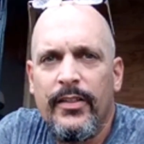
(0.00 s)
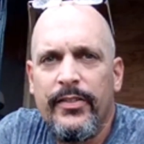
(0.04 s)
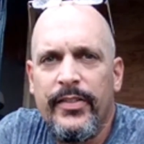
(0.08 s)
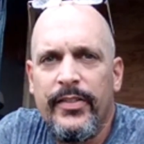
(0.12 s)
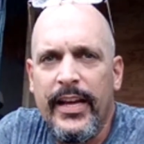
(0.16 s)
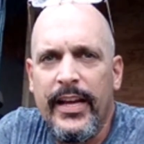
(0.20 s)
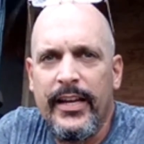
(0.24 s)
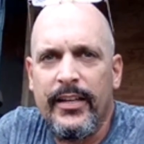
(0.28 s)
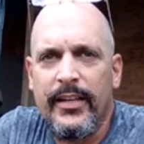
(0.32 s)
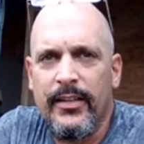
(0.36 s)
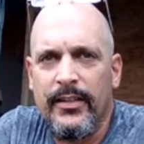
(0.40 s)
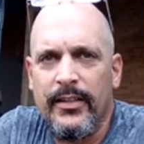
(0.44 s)

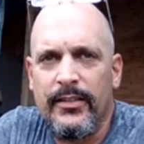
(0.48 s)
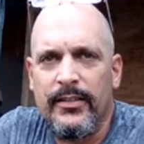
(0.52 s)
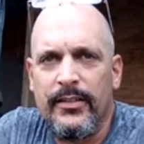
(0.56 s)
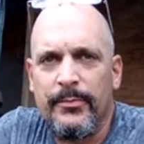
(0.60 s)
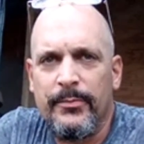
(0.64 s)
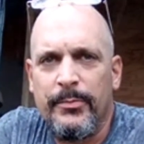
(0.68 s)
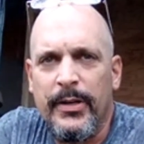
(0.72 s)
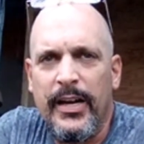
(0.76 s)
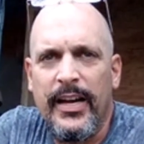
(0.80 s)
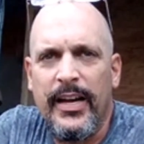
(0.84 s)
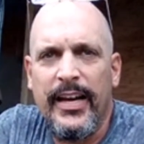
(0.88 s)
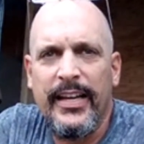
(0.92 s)
that
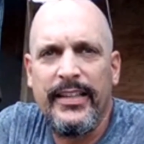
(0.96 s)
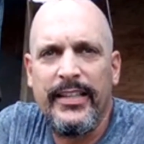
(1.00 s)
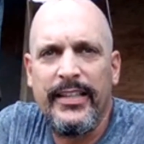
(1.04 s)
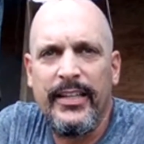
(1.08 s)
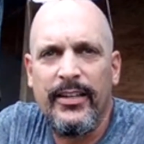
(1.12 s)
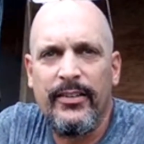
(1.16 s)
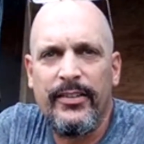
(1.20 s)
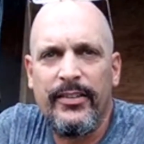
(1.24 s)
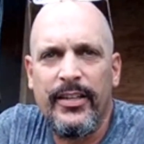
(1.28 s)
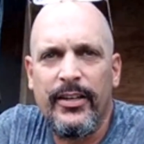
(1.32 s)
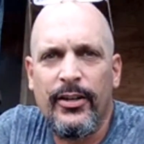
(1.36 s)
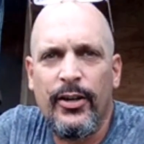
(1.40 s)
behind
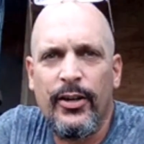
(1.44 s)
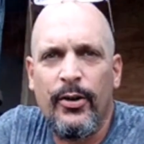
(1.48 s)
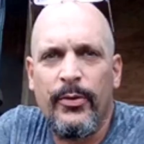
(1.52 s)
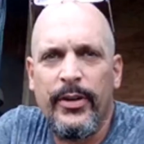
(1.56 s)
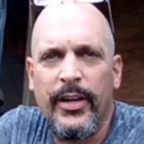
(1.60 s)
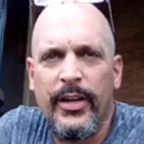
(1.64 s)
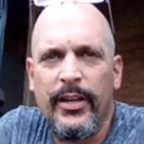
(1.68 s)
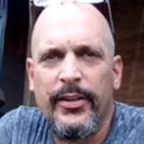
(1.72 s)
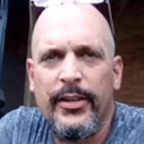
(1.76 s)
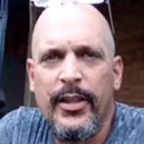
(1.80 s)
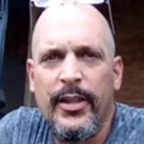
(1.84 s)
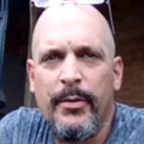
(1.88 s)
there that are
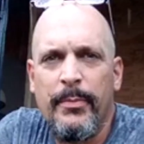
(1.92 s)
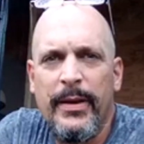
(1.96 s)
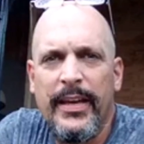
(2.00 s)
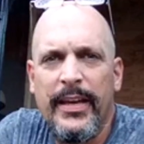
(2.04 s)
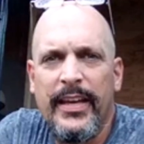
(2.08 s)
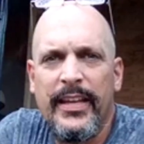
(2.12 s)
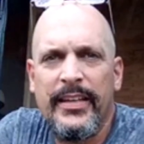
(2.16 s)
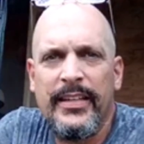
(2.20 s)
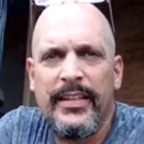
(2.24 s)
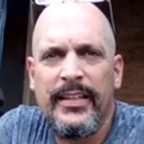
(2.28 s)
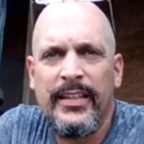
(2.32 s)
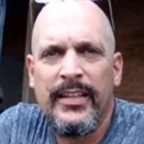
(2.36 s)
going under the
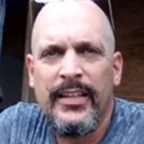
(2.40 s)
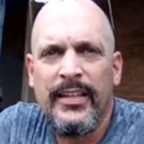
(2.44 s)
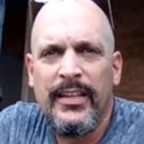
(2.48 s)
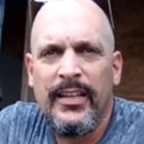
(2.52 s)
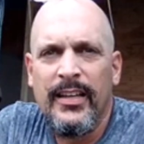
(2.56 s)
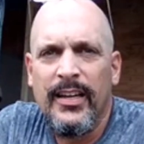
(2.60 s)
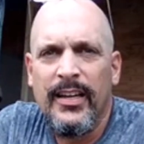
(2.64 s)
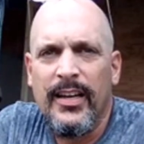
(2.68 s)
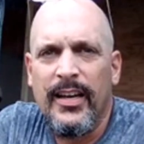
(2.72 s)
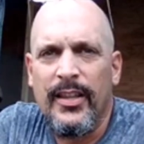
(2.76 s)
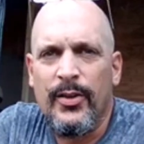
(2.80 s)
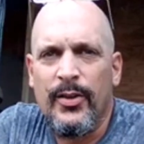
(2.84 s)
bed,
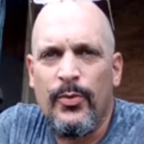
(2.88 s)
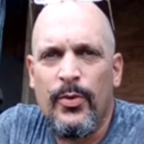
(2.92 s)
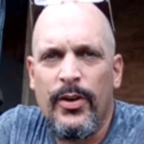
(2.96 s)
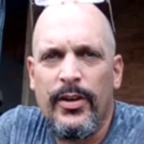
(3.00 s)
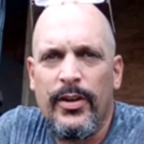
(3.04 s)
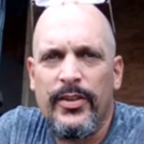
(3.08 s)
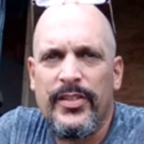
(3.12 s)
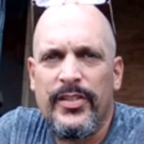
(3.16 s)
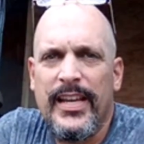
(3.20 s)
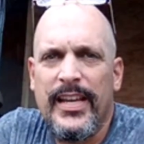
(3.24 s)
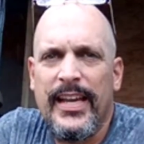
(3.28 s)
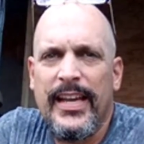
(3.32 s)
the
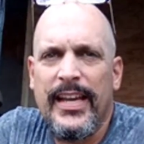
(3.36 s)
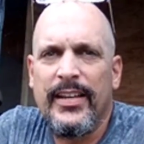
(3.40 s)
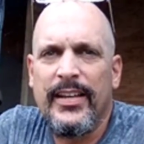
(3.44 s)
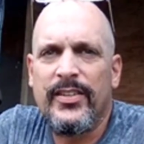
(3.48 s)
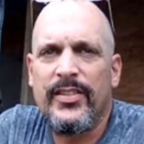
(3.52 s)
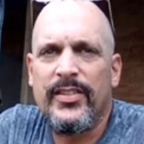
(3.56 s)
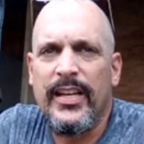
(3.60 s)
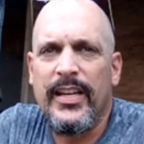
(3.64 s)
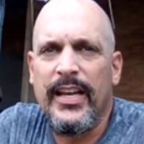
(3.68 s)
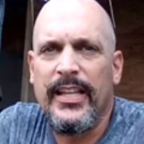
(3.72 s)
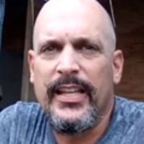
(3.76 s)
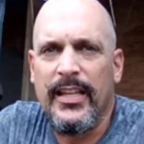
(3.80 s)
water
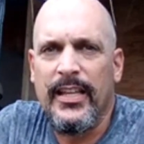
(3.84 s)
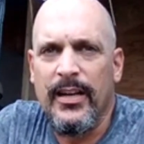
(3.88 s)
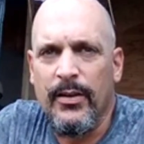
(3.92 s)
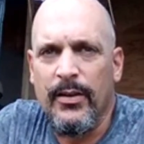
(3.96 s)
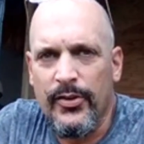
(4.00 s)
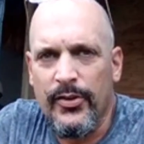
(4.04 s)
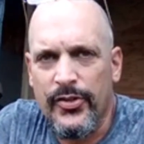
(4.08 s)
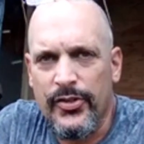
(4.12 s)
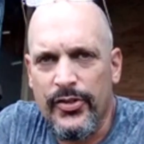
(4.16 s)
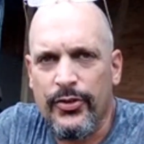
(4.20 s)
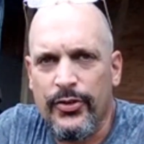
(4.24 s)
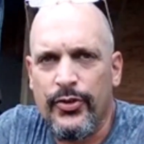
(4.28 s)
tanks, and then
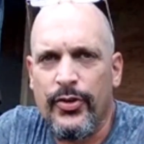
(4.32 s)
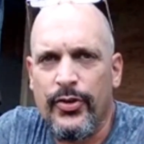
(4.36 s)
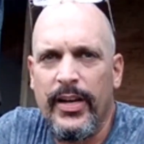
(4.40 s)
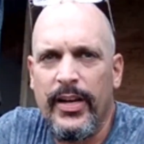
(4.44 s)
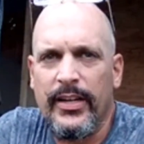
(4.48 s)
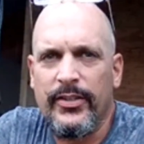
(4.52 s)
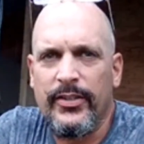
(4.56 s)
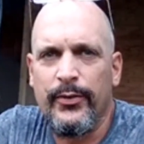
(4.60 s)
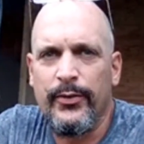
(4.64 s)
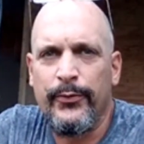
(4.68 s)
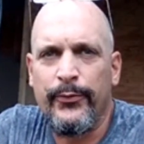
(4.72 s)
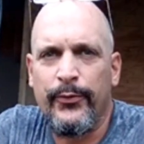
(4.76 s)
also
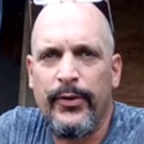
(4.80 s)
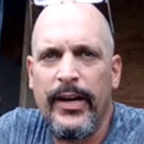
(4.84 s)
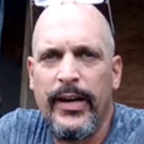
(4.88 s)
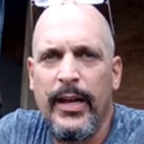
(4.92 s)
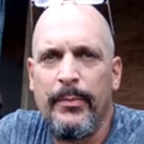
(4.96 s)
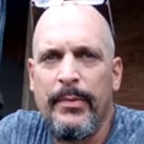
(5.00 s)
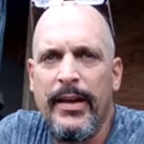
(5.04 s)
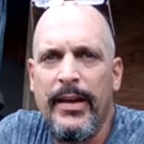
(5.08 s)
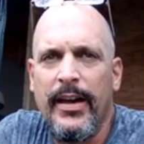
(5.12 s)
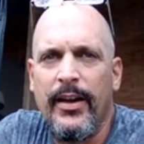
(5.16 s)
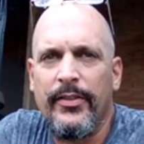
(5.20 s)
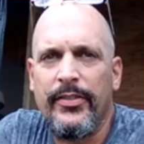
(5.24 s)
trying to
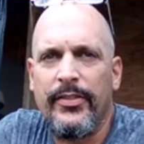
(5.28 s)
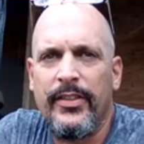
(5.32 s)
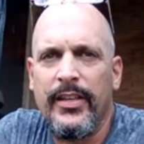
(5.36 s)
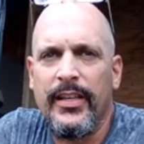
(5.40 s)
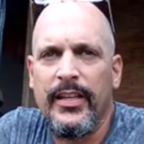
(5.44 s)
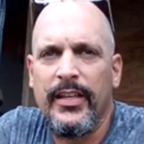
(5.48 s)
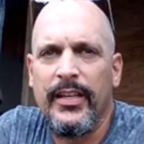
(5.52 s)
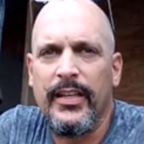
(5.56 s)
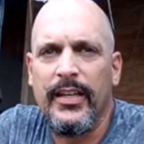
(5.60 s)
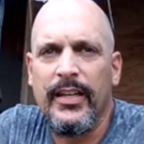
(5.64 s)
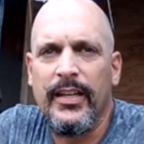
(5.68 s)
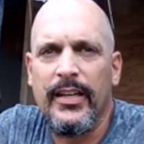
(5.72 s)
frame out
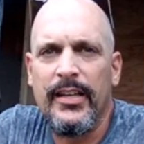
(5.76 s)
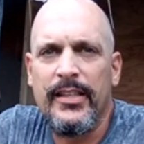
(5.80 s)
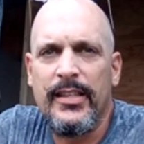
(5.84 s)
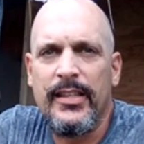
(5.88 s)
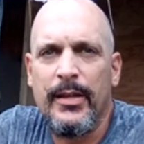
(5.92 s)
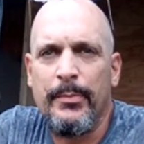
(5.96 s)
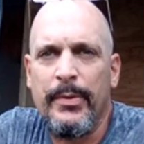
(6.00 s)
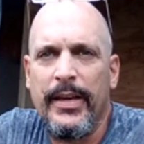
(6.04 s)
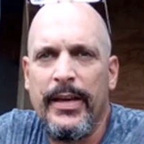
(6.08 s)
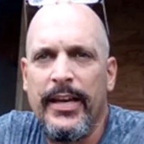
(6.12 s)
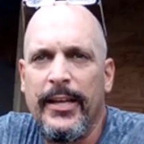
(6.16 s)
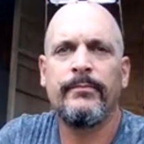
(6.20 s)

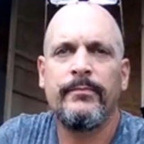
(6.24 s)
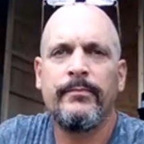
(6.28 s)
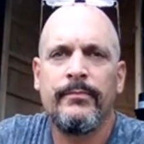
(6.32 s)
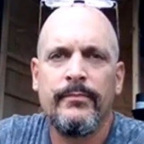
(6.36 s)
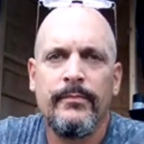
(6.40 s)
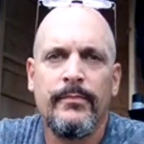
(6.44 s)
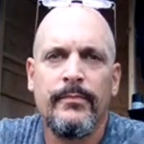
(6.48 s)
the bed.